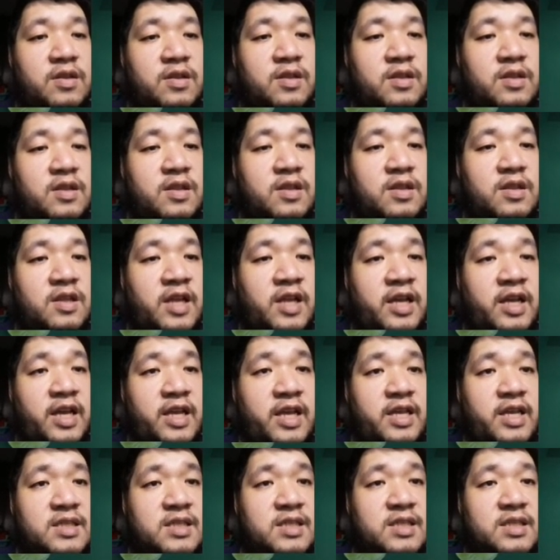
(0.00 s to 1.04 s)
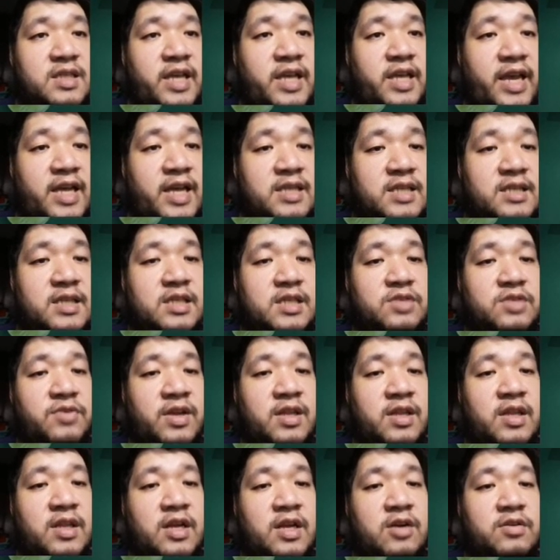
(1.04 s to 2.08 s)
I can cast this right
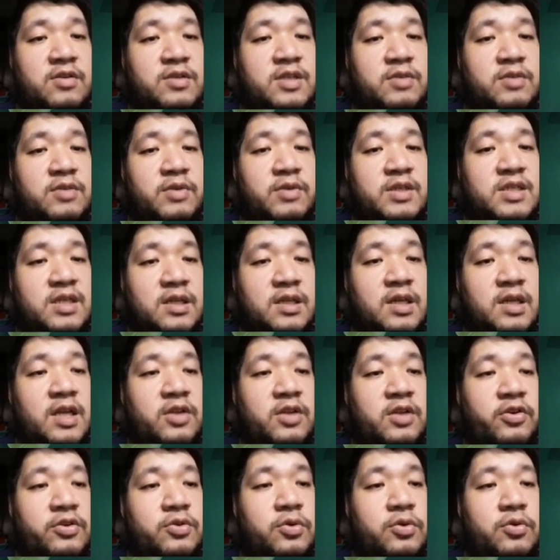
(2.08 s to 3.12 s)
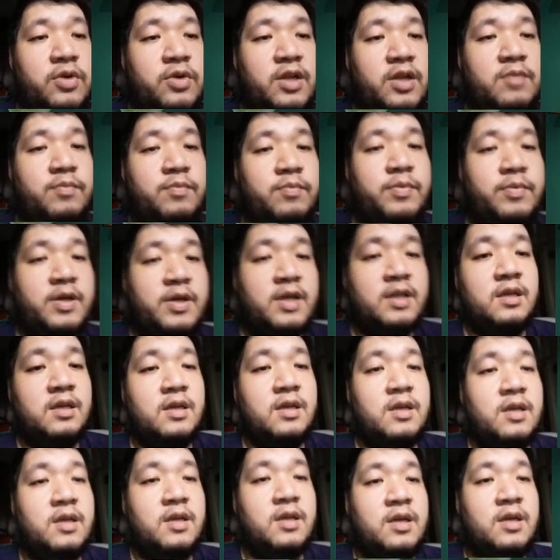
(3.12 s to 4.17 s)
now. We still get our token, but
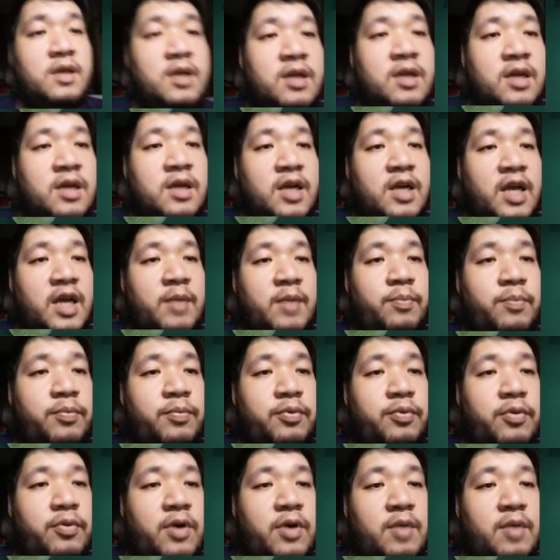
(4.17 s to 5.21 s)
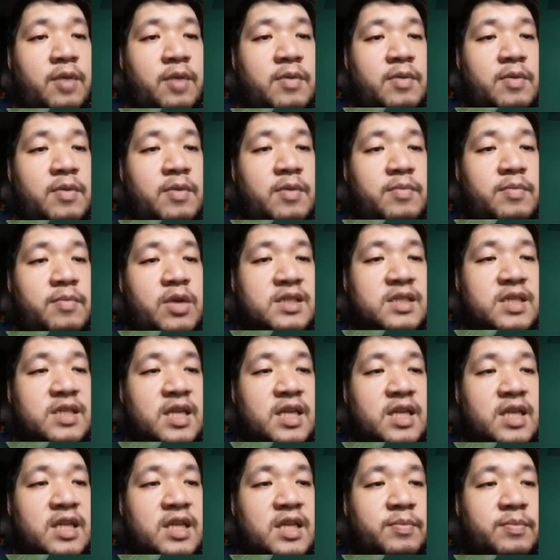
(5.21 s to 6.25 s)
I probably want to set
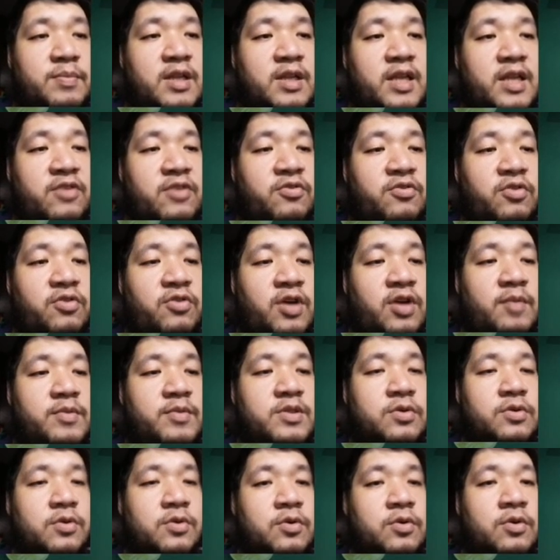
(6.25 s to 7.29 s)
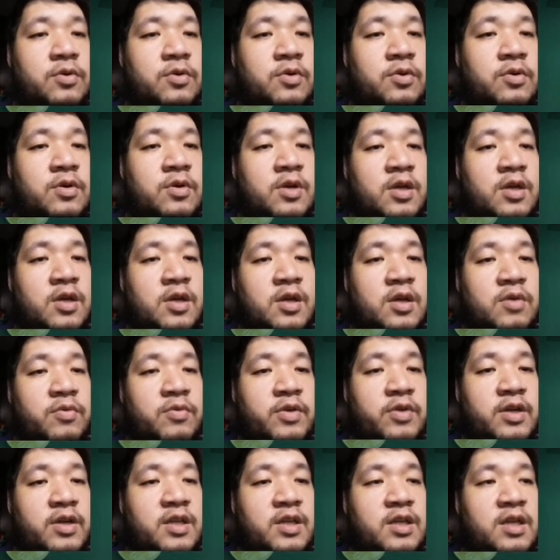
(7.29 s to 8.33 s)
up the land drop. So we're
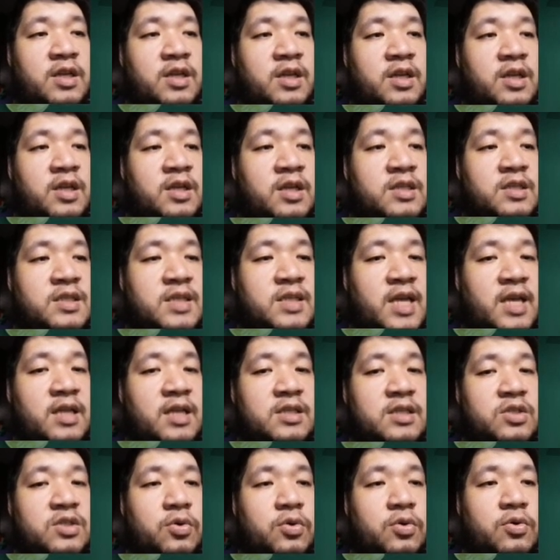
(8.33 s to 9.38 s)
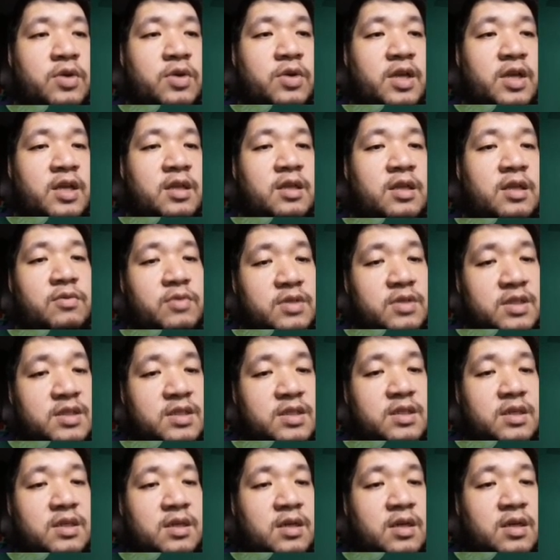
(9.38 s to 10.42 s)
gonna sack this token.
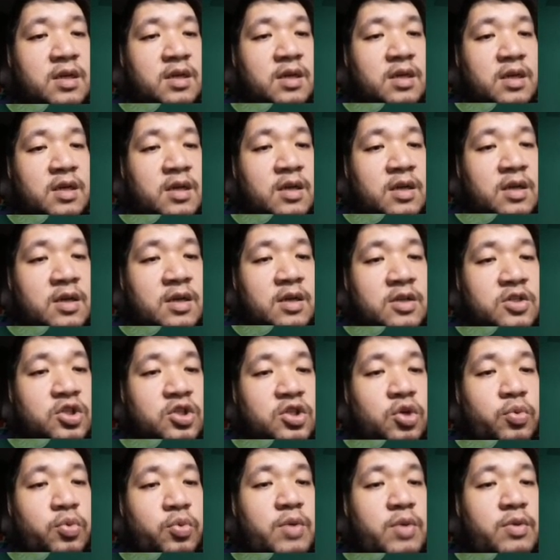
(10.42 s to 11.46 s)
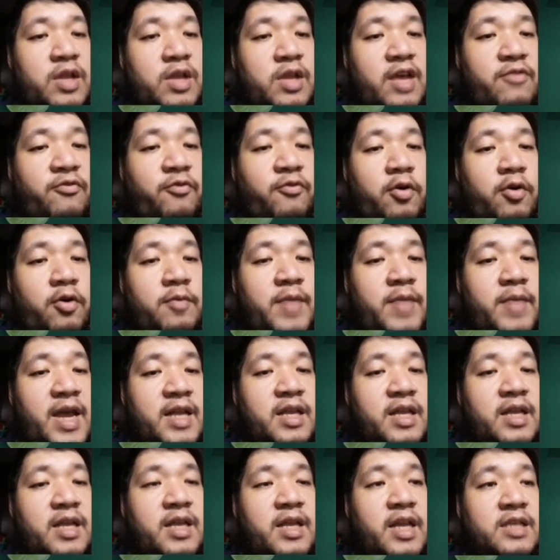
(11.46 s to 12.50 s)
So we will have 4 mana
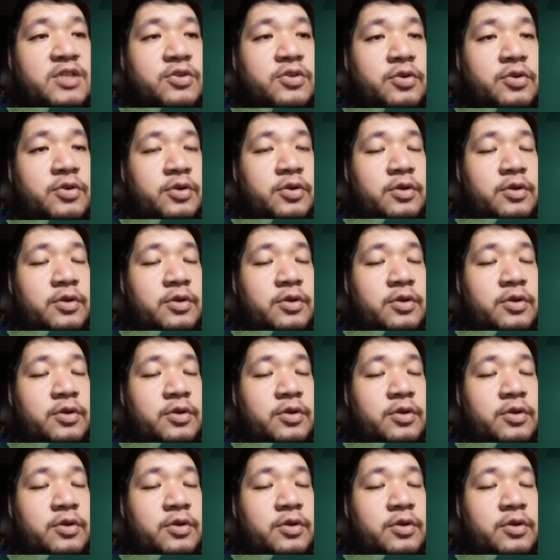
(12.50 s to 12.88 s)
next turn.